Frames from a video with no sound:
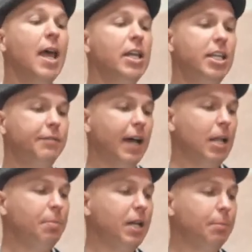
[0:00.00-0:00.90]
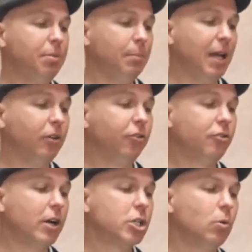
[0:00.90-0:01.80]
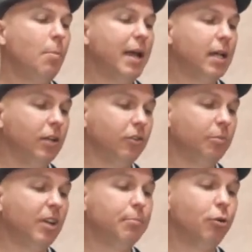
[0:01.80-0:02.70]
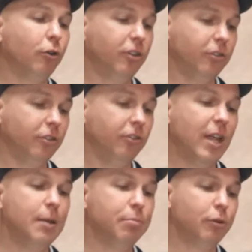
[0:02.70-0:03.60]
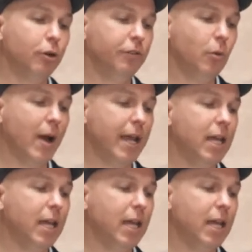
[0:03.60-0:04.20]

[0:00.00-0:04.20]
Develop and implement structural mechanisms and processes that improve the way